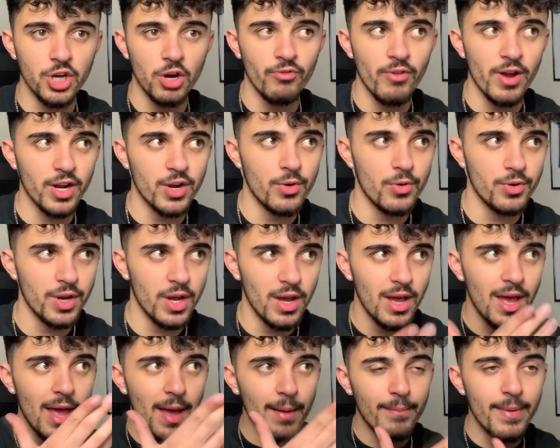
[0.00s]
top right corner,
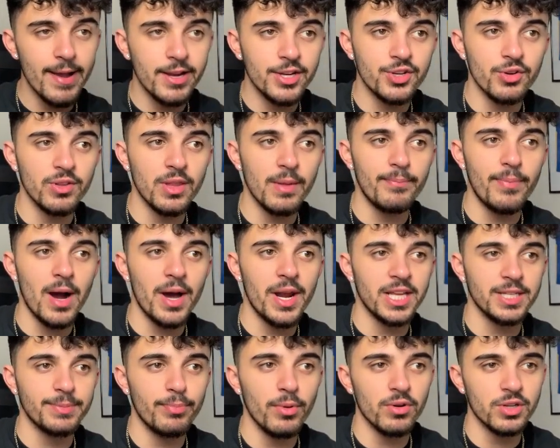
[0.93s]
make sure you're in the
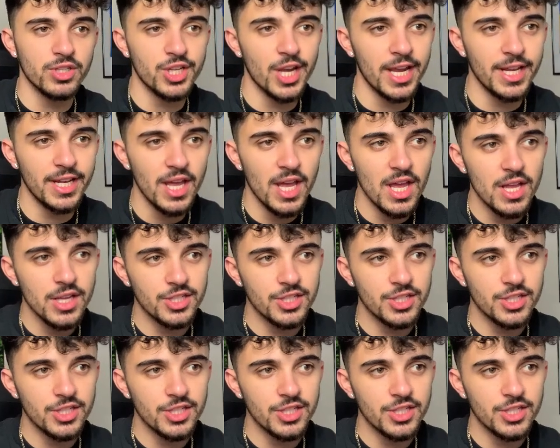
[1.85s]
Binance blockchain.